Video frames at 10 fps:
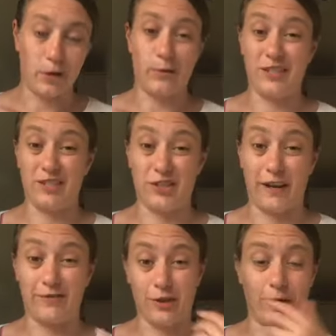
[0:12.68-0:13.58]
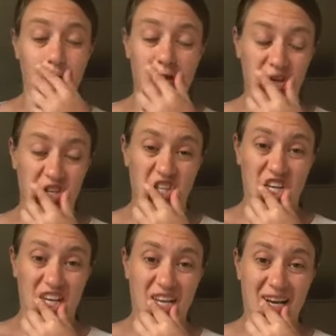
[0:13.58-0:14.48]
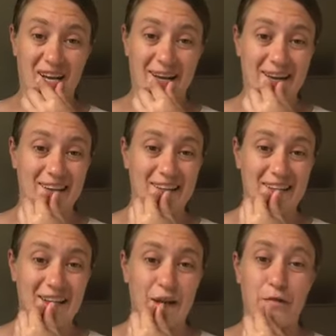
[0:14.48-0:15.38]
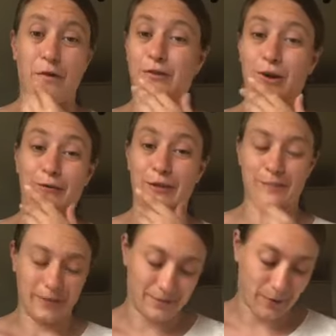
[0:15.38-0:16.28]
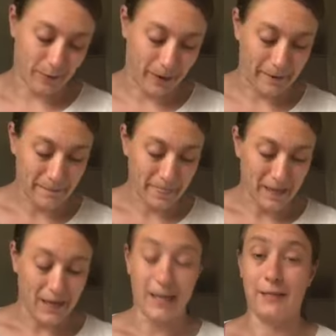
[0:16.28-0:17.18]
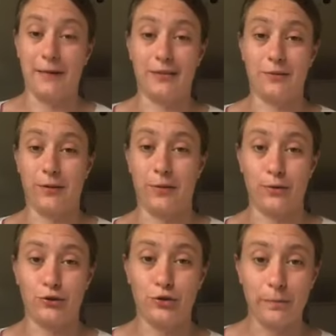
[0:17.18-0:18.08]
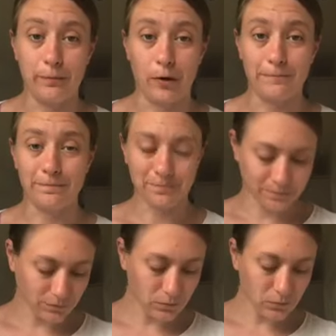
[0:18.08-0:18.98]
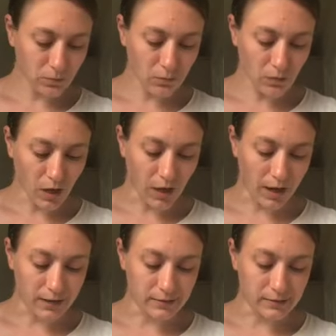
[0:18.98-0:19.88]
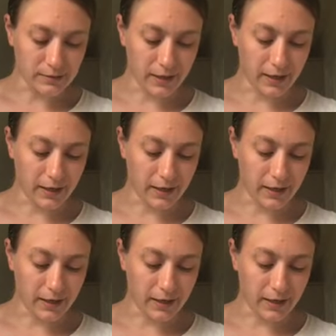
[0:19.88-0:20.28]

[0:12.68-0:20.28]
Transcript: who is a chef, so she throws a lot of recipes my way. Anyway, so I thought I'd jump on and